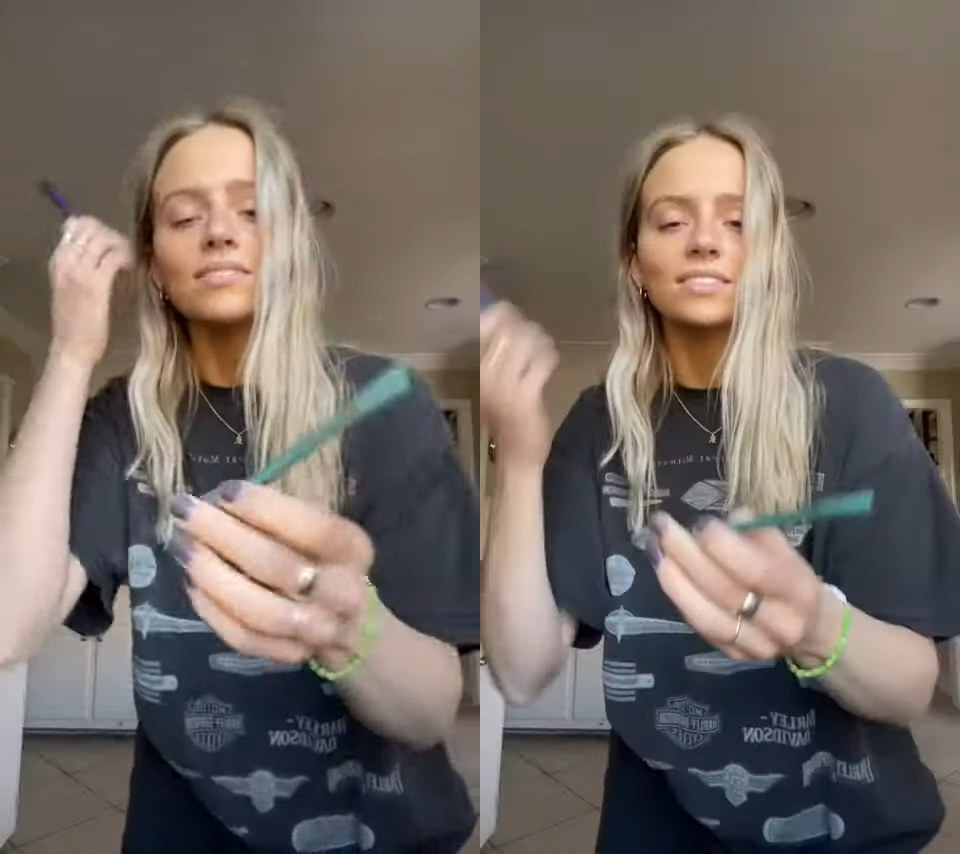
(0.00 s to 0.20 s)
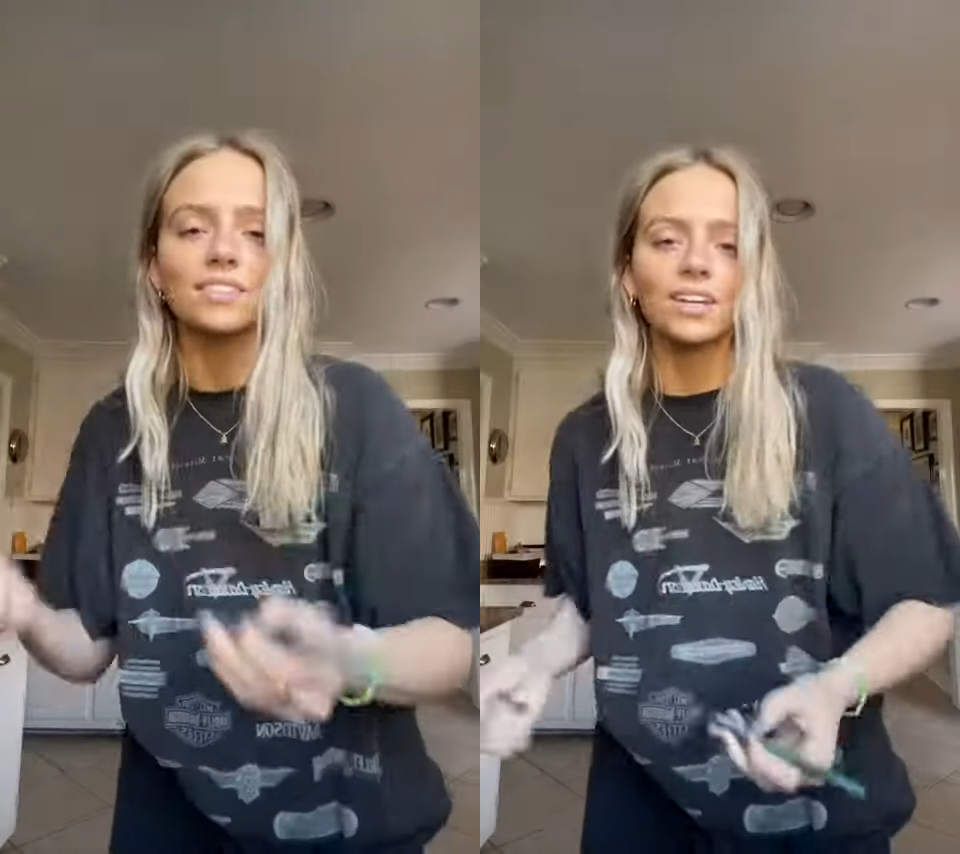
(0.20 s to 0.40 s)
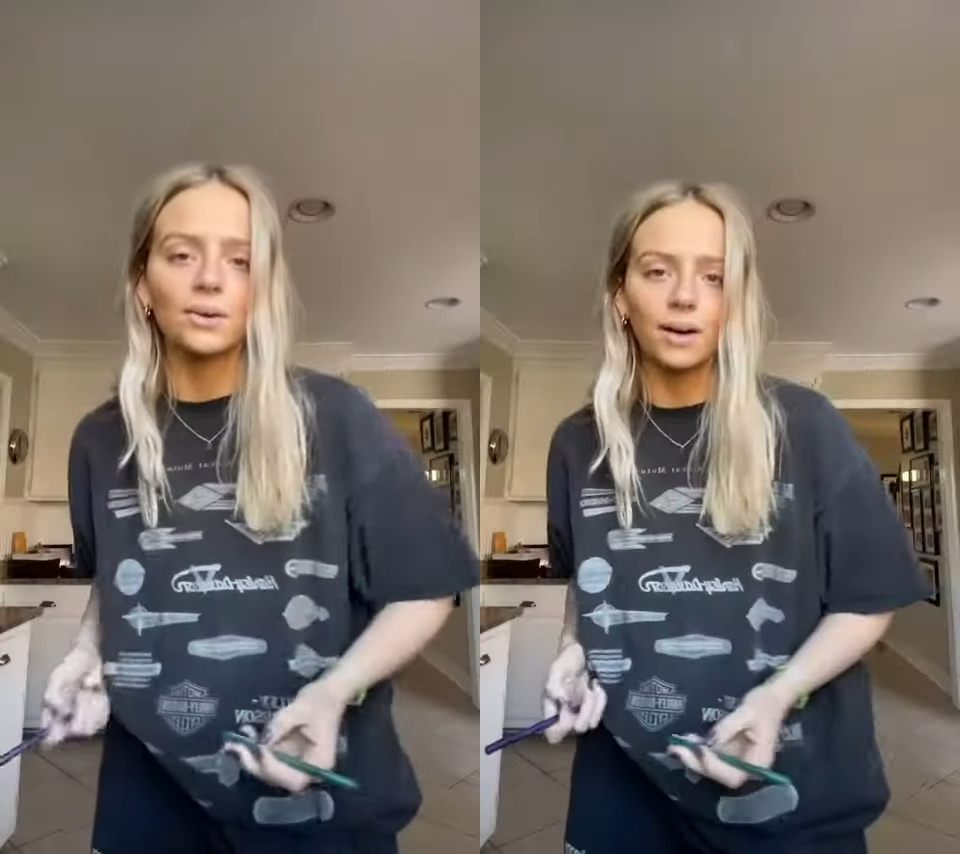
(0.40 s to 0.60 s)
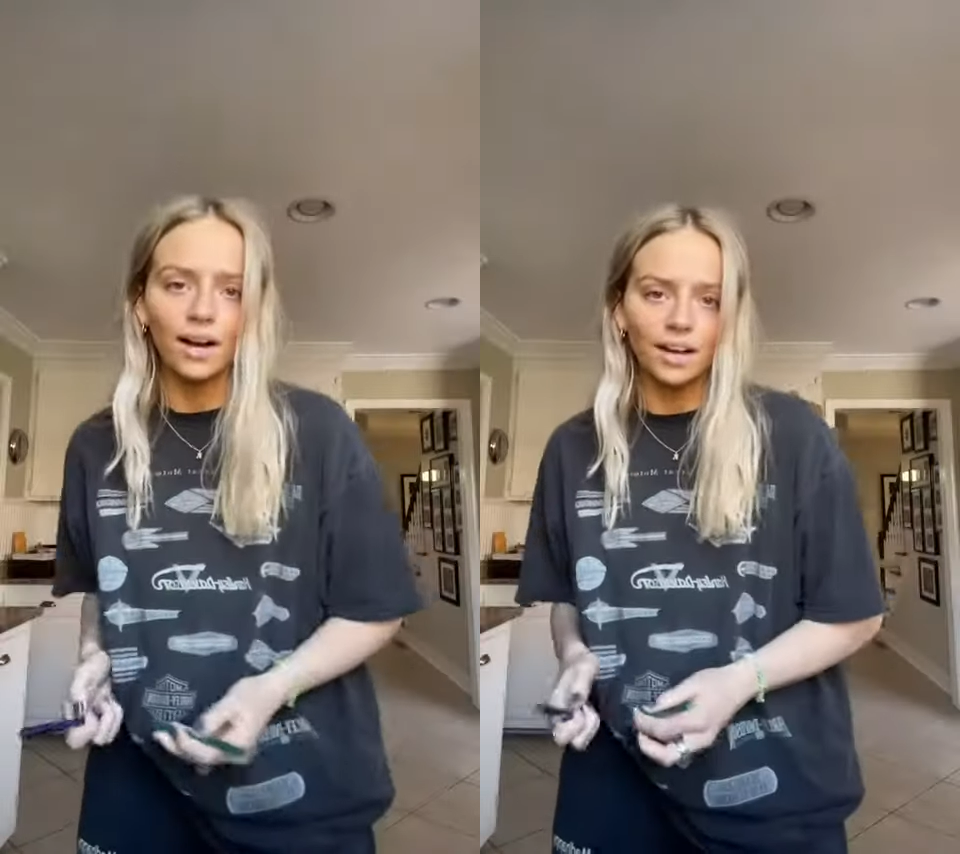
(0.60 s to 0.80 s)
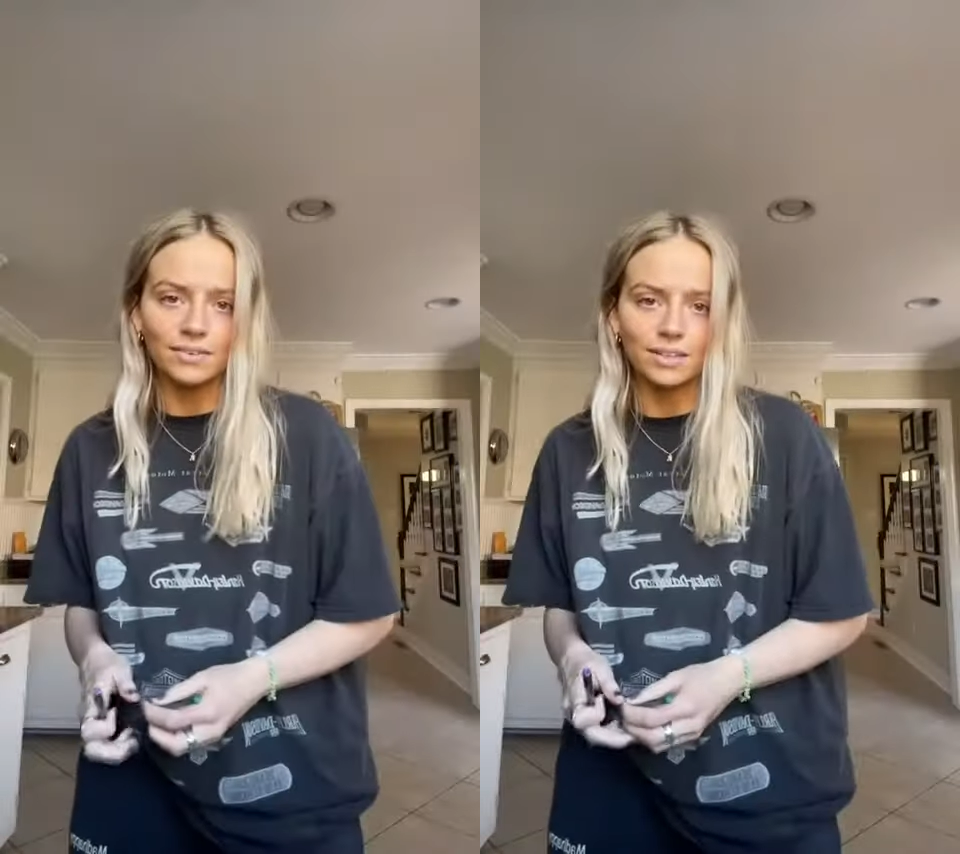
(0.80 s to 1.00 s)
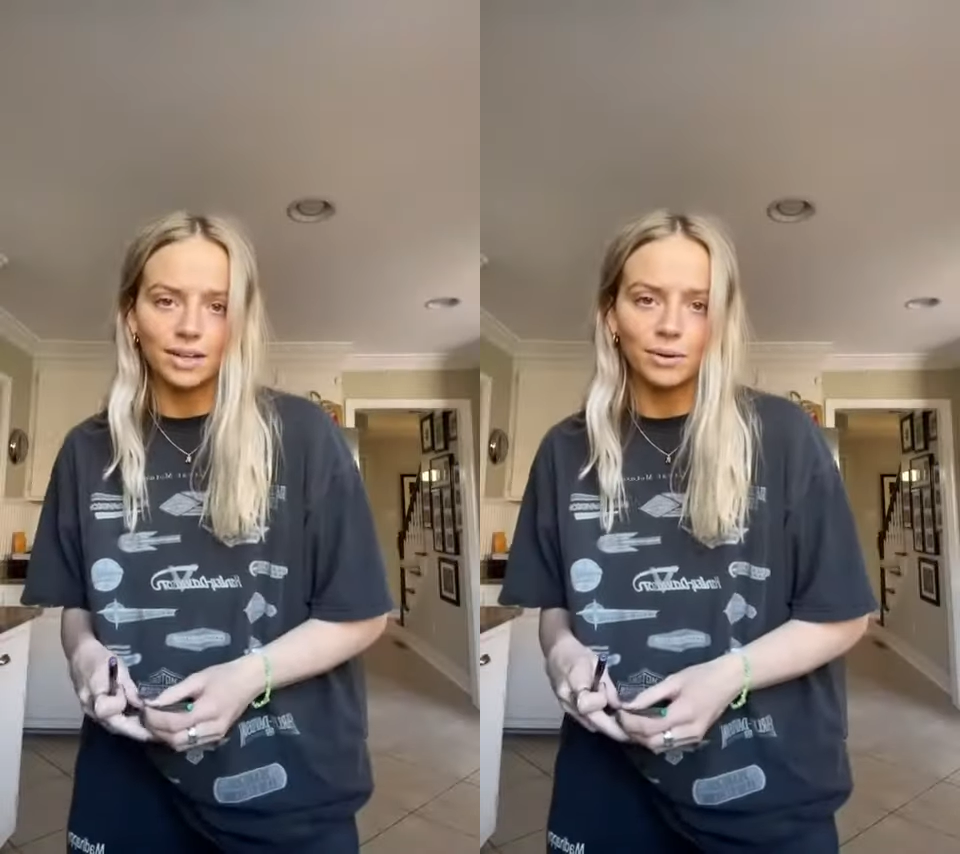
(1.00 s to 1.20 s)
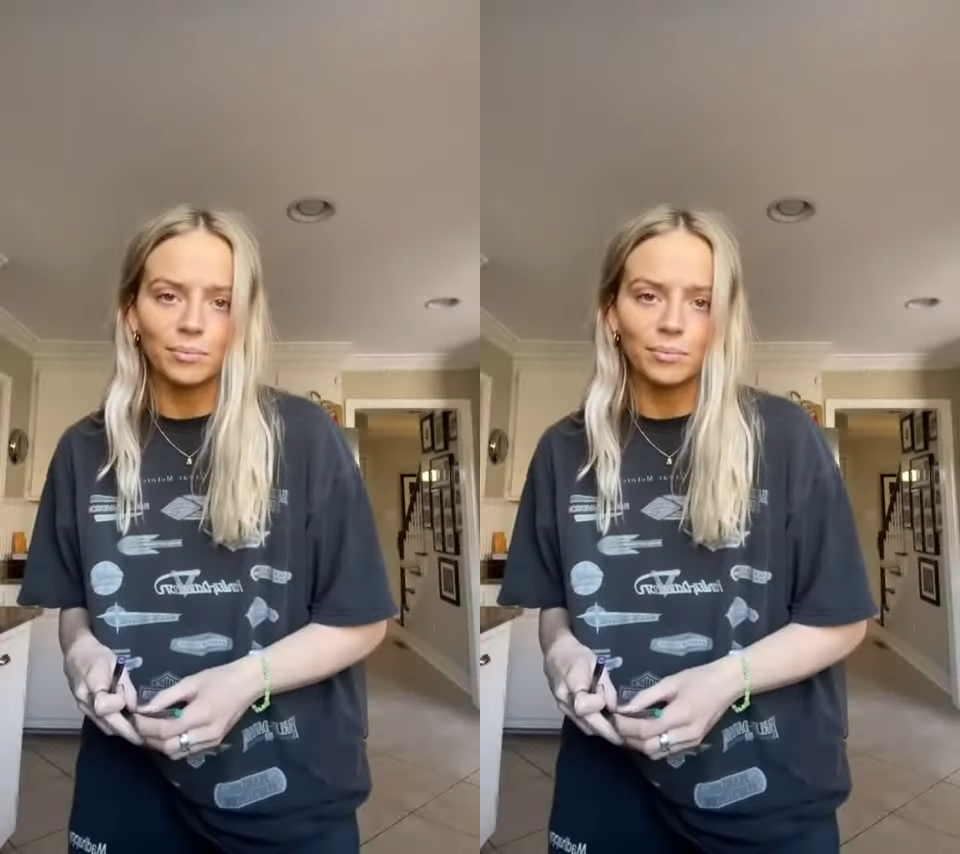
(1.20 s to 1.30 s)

so I don't really know,